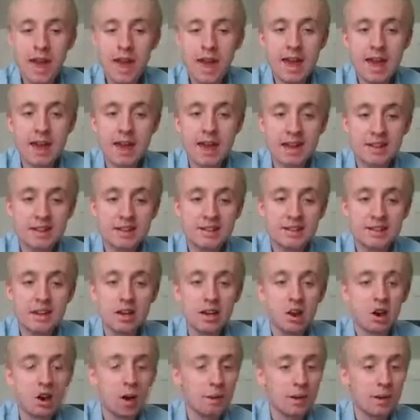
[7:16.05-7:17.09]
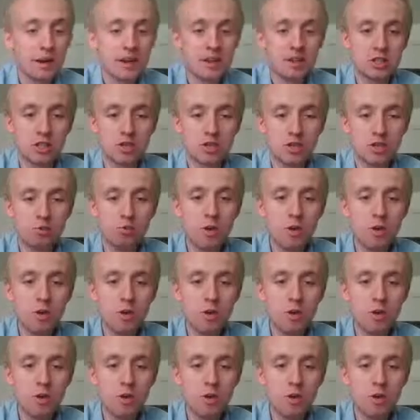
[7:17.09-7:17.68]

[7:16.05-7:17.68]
And hope you guys enjoyed